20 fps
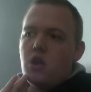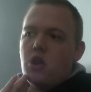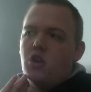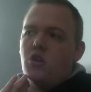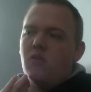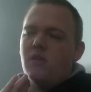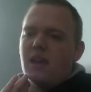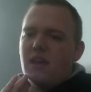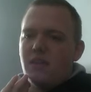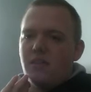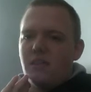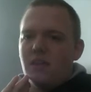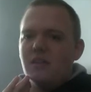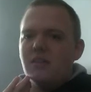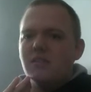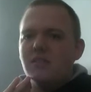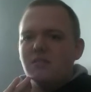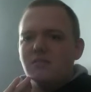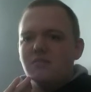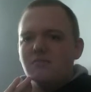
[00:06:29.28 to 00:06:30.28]
You know what I
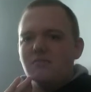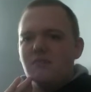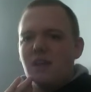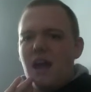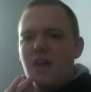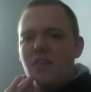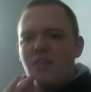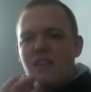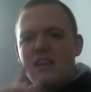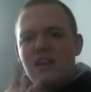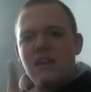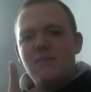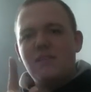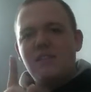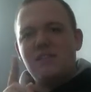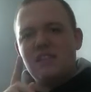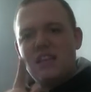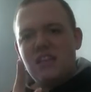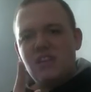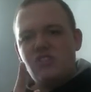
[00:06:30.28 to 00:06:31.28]
think? I think I'm
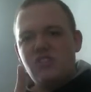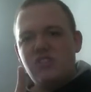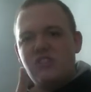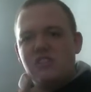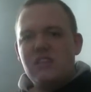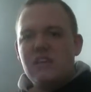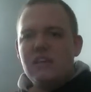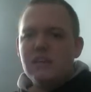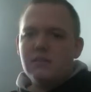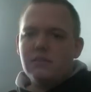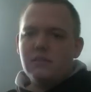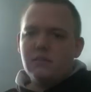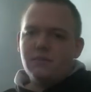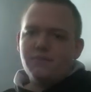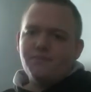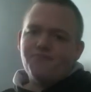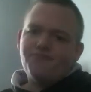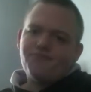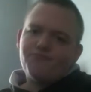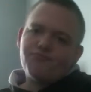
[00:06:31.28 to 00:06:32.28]
going to teach us this.
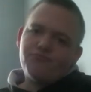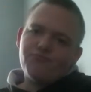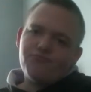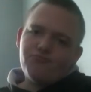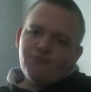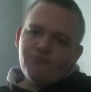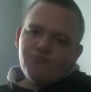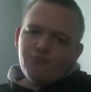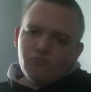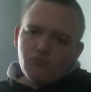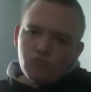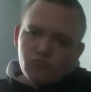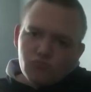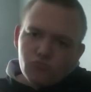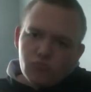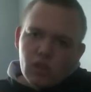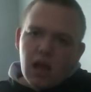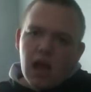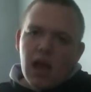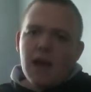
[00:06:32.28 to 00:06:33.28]

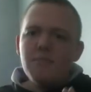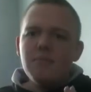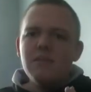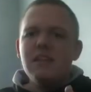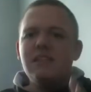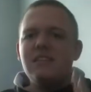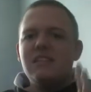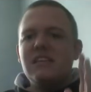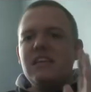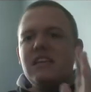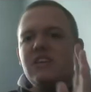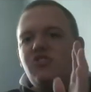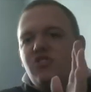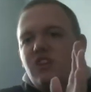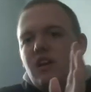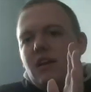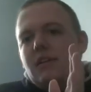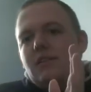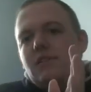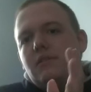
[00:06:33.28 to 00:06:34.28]
I'm going to
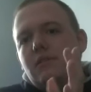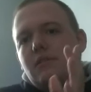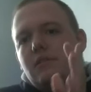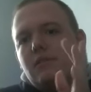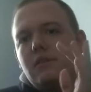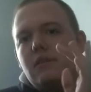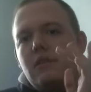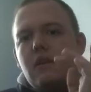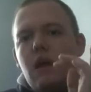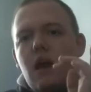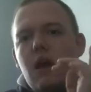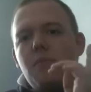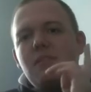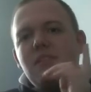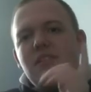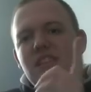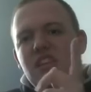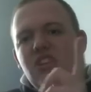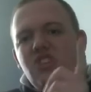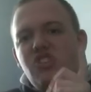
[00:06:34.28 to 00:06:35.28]

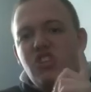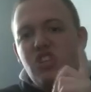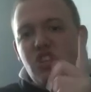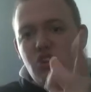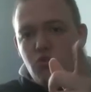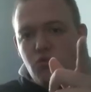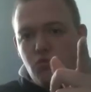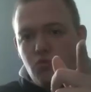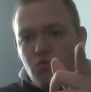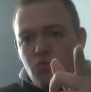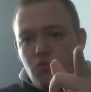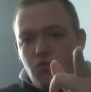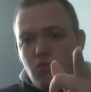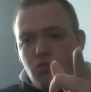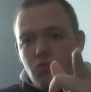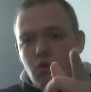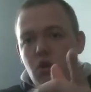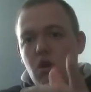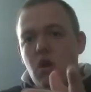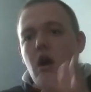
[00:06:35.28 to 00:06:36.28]
teach you
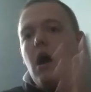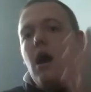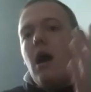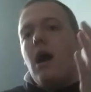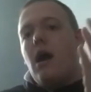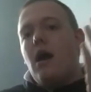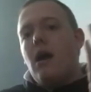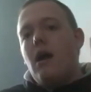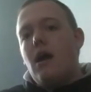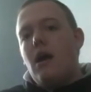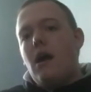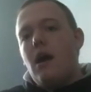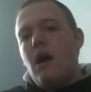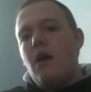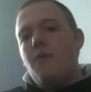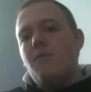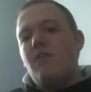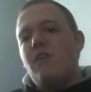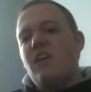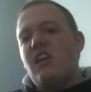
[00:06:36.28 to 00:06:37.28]

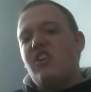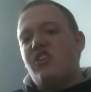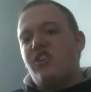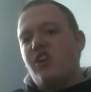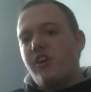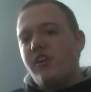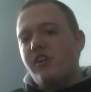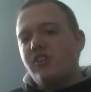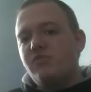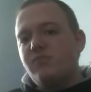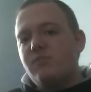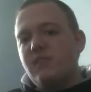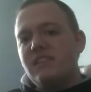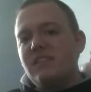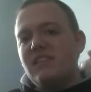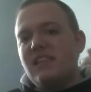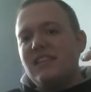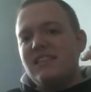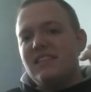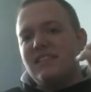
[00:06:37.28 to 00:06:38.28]
about encouragement